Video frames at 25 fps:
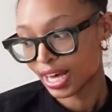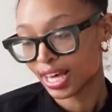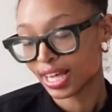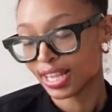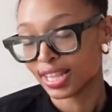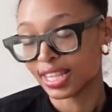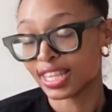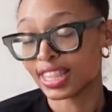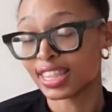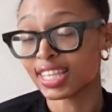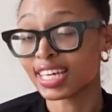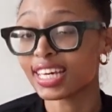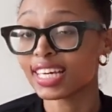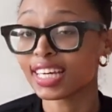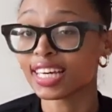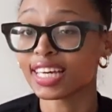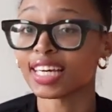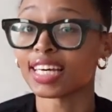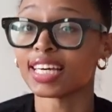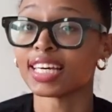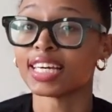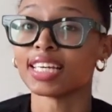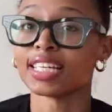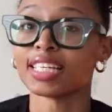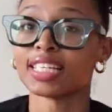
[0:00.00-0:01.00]
the thing
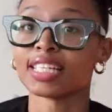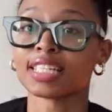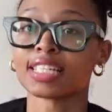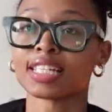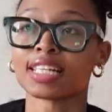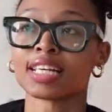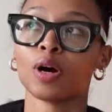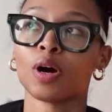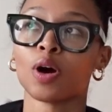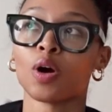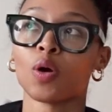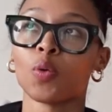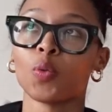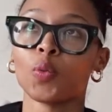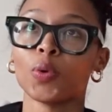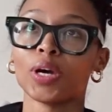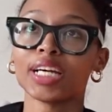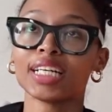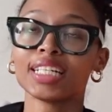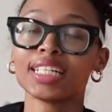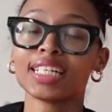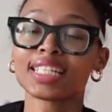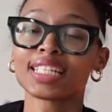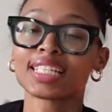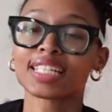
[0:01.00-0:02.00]
is,
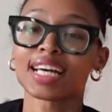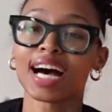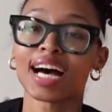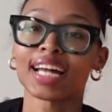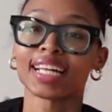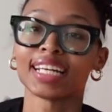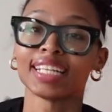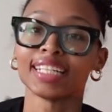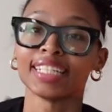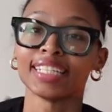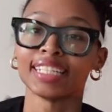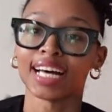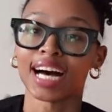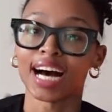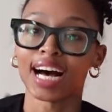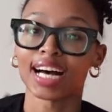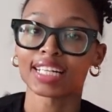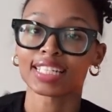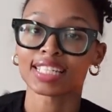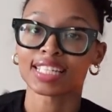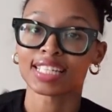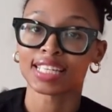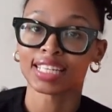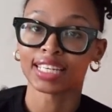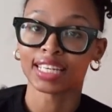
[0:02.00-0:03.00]
we decided
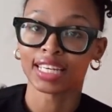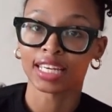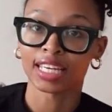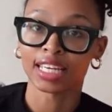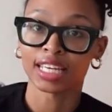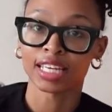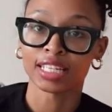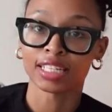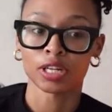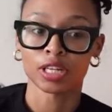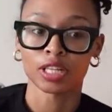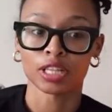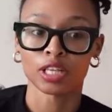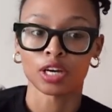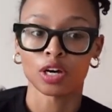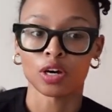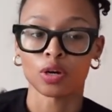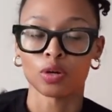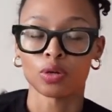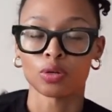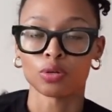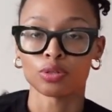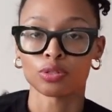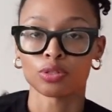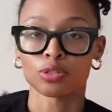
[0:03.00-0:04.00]
not to get one of
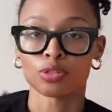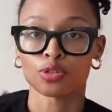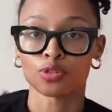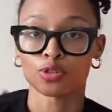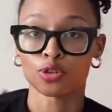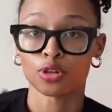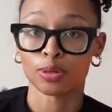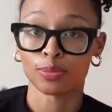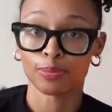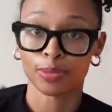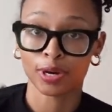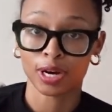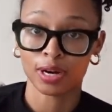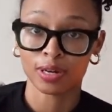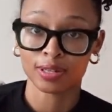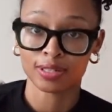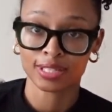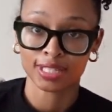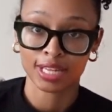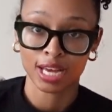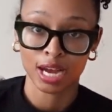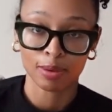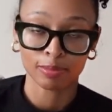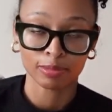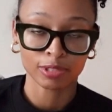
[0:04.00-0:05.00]
those store-bought
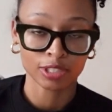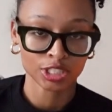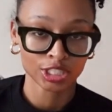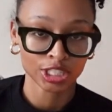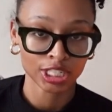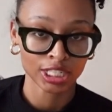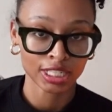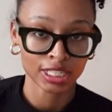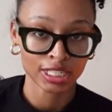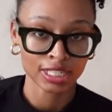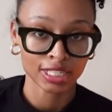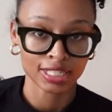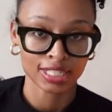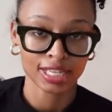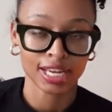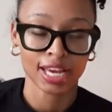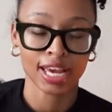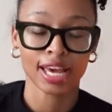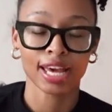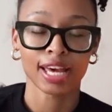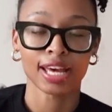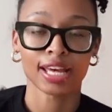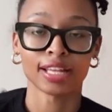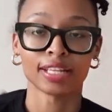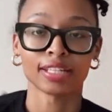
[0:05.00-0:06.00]
sound machines,
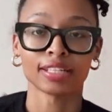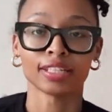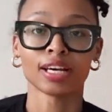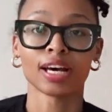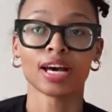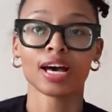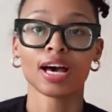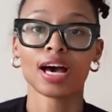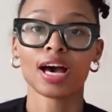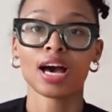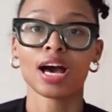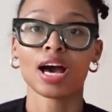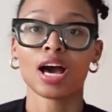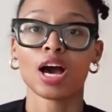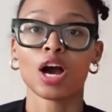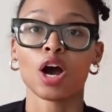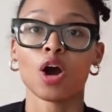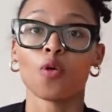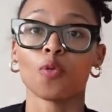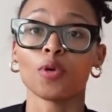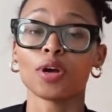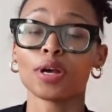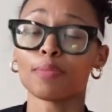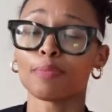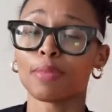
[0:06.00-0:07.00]
and
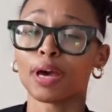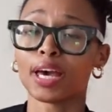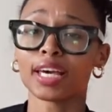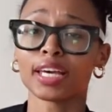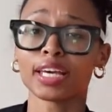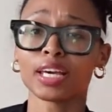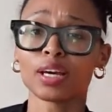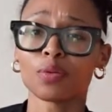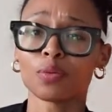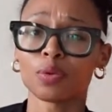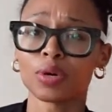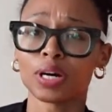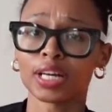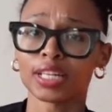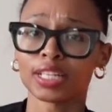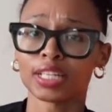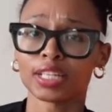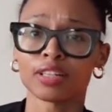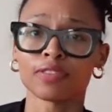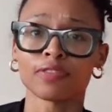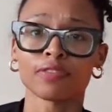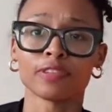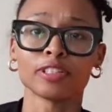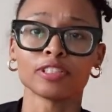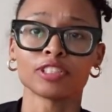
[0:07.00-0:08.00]
we may get one in
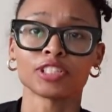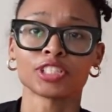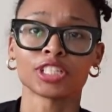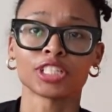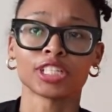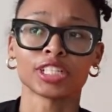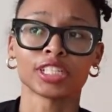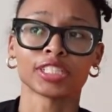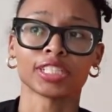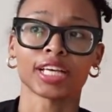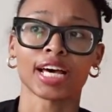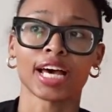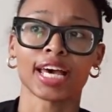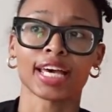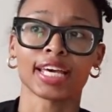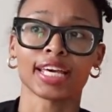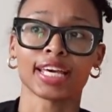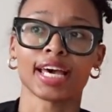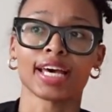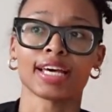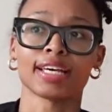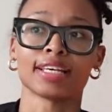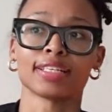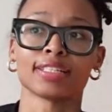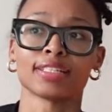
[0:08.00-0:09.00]
the future, like
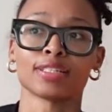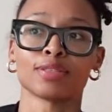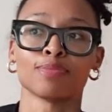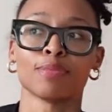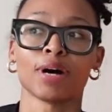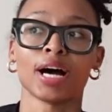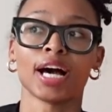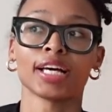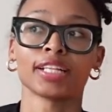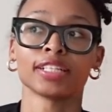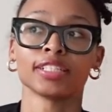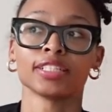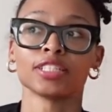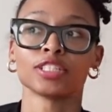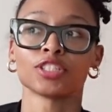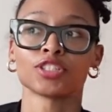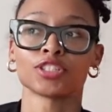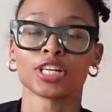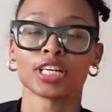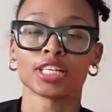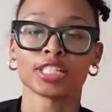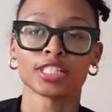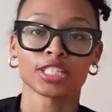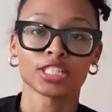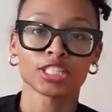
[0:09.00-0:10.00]
as Mila
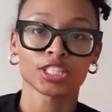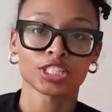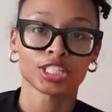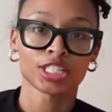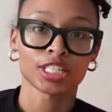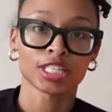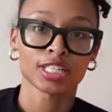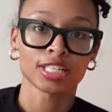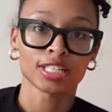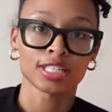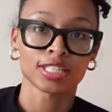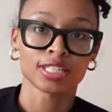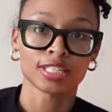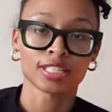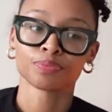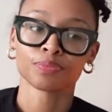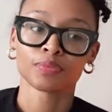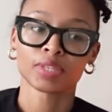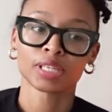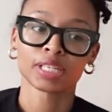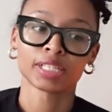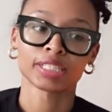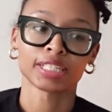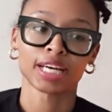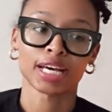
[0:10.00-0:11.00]
transitions,
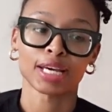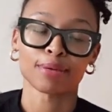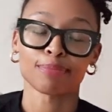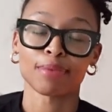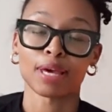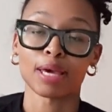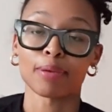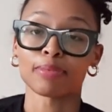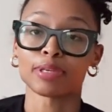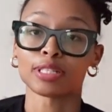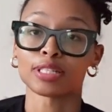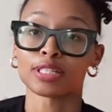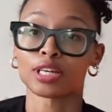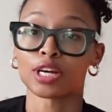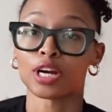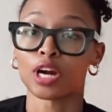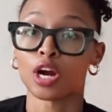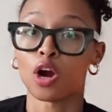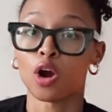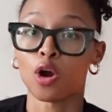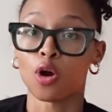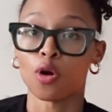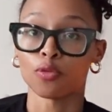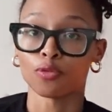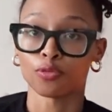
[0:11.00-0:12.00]
like maybe to
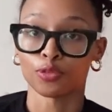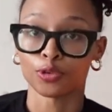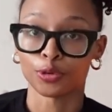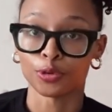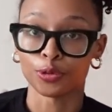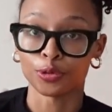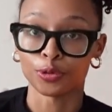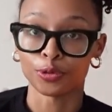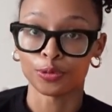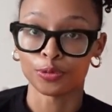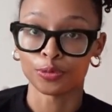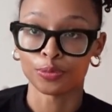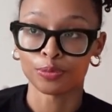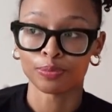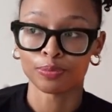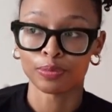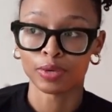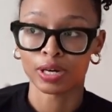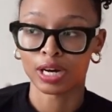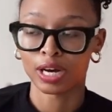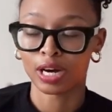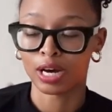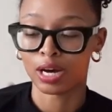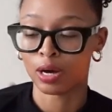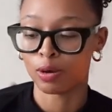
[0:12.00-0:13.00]
her own room
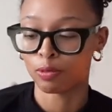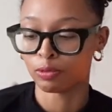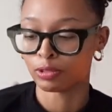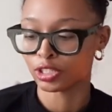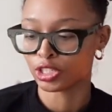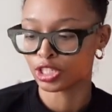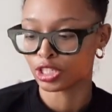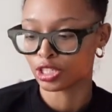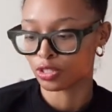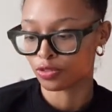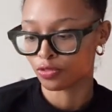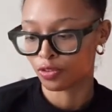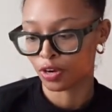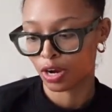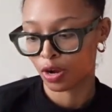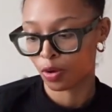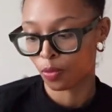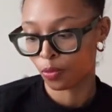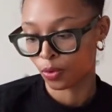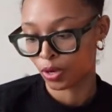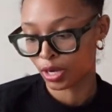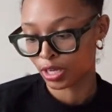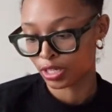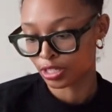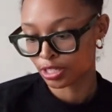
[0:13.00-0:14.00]
when she's
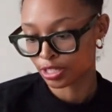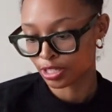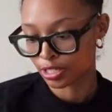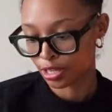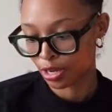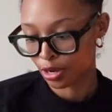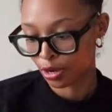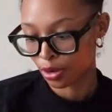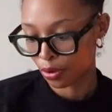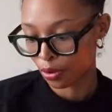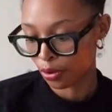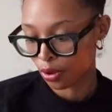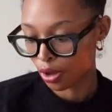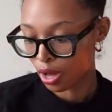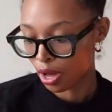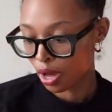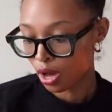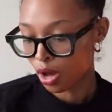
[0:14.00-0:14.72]
around 1 or so.